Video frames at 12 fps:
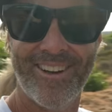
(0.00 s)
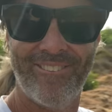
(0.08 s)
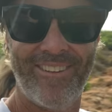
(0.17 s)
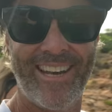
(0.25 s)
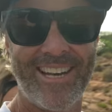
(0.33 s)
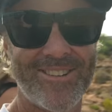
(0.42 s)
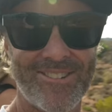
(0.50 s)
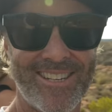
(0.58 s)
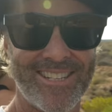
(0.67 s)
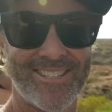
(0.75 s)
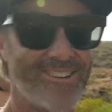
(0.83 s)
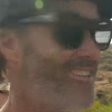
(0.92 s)
We
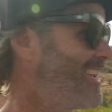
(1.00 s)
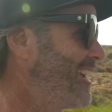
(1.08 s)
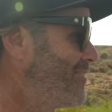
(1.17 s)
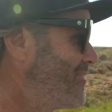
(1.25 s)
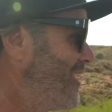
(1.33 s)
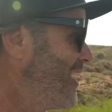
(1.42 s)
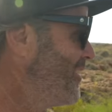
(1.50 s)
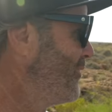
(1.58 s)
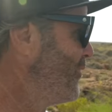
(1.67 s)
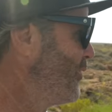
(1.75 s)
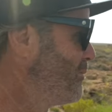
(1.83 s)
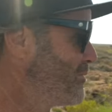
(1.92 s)
literally don't get far at
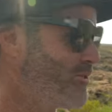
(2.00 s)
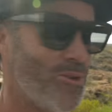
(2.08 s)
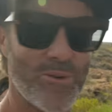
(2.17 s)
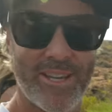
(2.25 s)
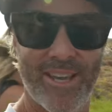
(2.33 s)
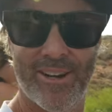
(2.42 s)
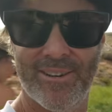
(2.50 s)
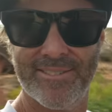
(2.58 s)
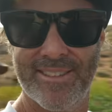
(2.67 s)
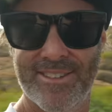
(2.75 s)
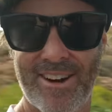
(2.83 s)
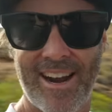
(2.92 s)
all before we go off
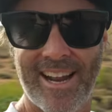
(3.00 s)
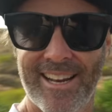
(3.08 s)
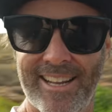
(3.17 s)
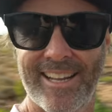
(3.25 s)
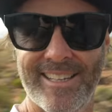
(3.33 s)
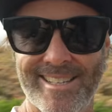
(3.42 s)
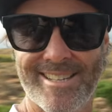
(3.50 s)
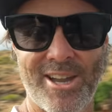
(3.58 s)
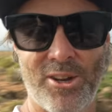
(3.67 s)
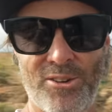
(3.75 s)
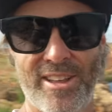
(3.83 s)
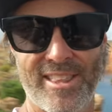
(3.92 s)
the track and just
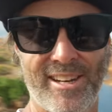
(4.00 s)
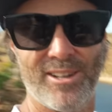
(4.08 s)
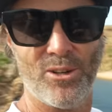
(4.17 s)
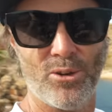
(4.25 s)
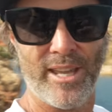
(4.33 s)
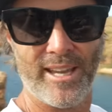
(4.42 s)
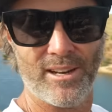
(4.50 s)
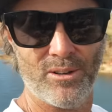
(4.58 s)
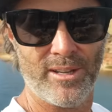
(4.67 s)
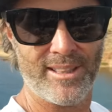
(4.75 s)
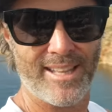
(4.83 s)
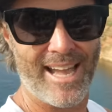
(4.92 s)
go to another little lookout.
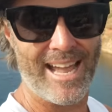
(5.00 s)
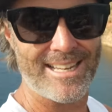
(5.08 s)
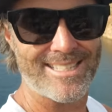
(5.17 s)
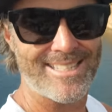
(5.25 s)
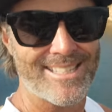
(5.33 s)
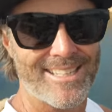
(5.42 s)
Look at that.